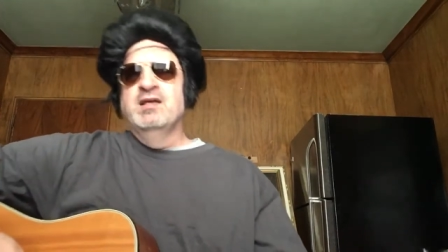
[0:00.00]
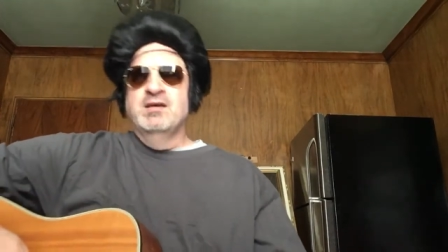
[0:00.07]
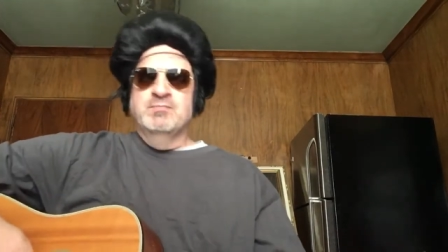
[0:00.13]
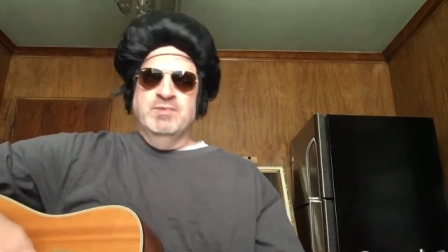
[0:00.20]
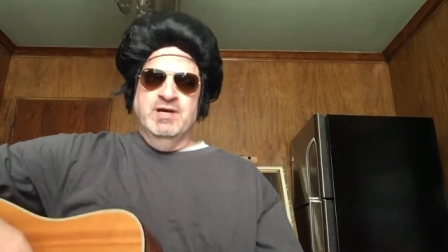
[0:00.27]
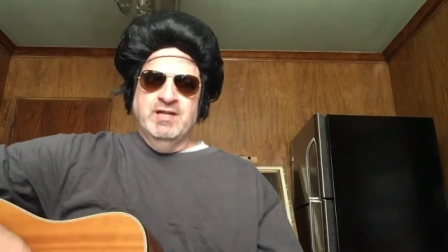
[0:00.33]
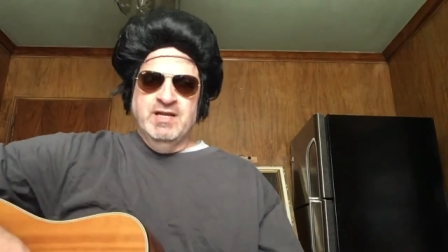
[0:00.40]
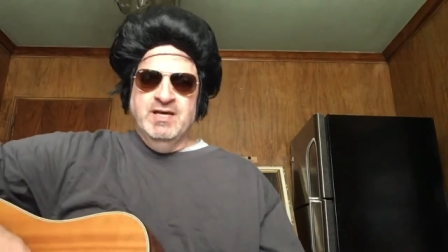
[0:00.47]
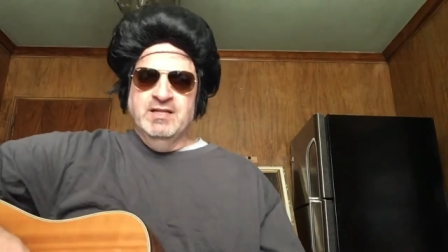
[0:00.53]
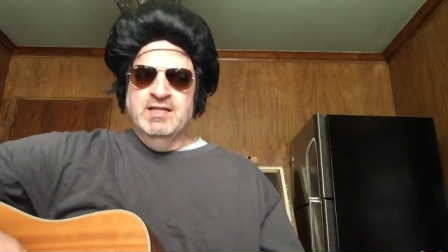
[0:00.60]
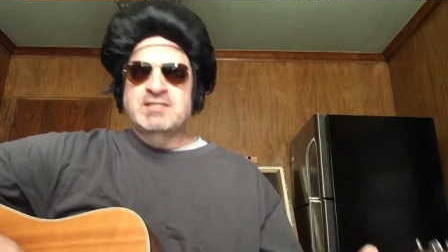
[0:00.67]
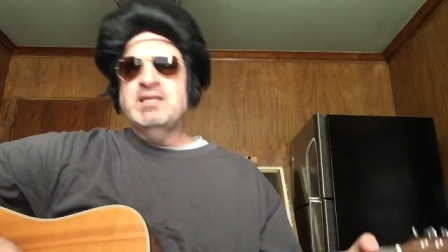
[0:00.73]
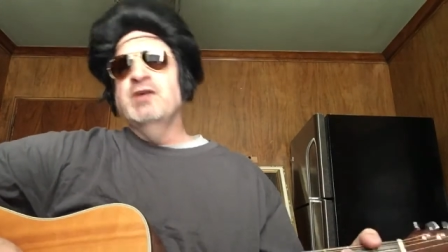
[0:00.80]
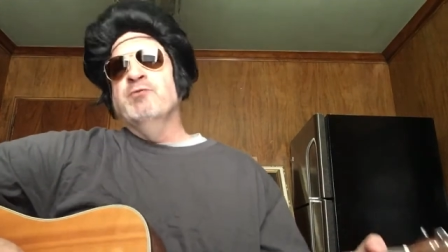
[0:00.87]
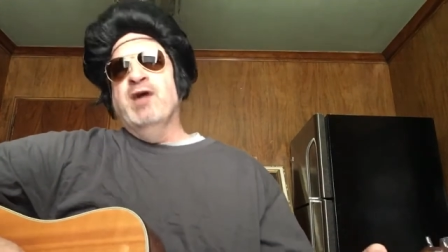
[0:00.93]
But uh,
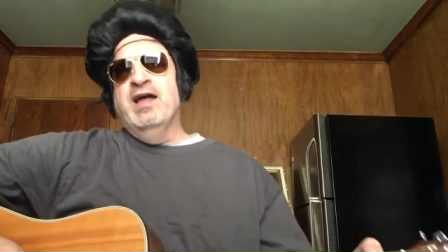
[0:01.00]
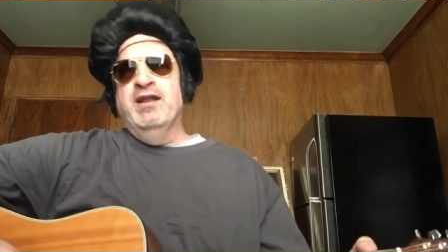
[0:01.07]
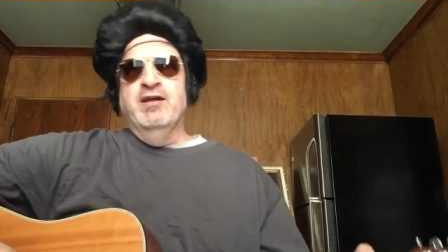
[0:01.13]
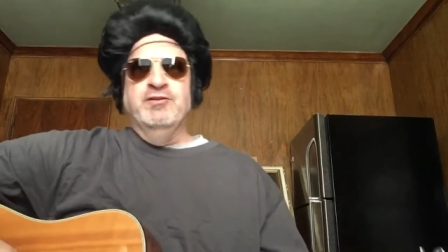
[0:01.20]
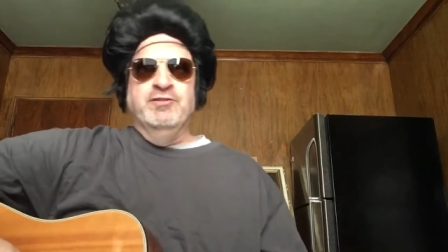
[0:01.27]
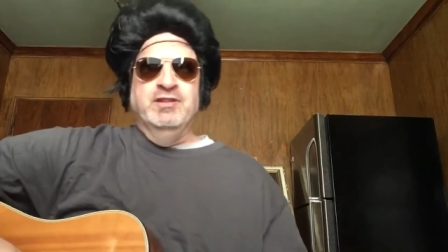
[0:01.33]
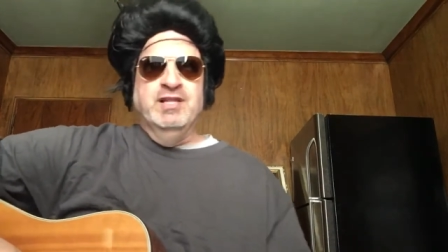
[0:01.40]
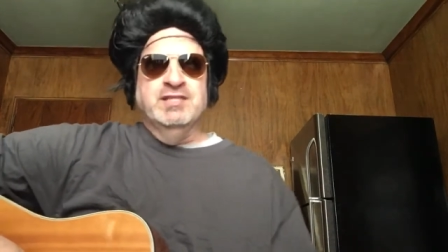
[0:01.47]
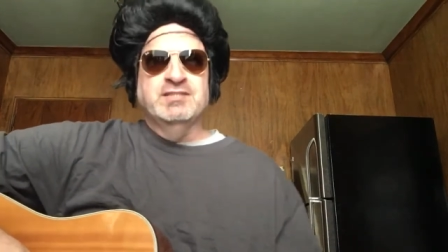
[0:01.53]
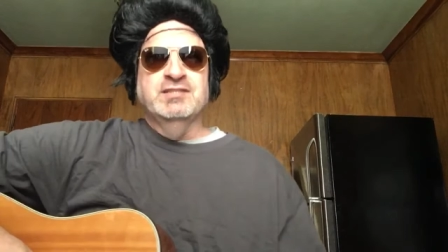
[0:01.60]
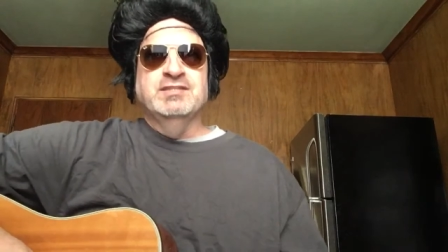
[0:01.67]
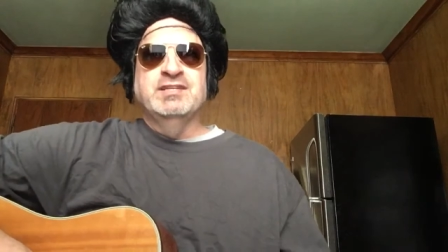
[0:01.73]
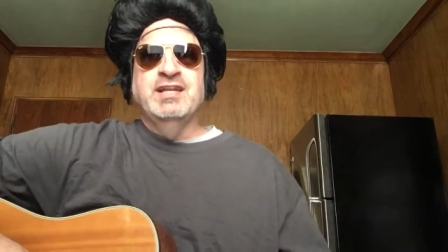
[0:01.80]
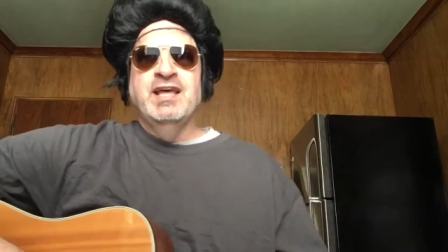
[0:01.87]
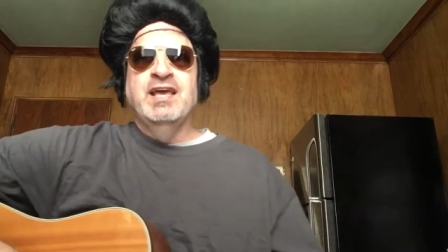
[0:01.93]
let's get right on to the lesson
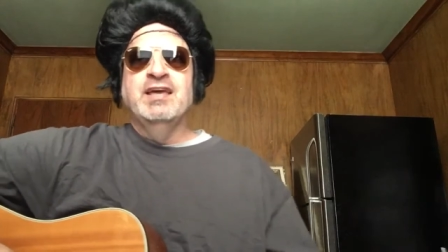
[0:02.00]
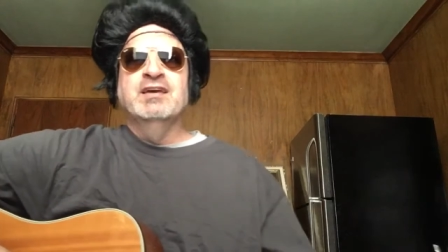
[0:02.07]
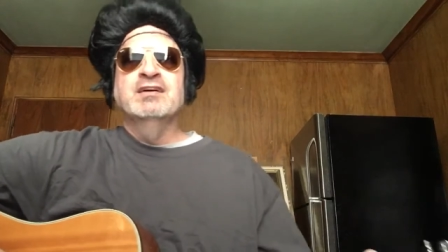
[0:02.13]
today.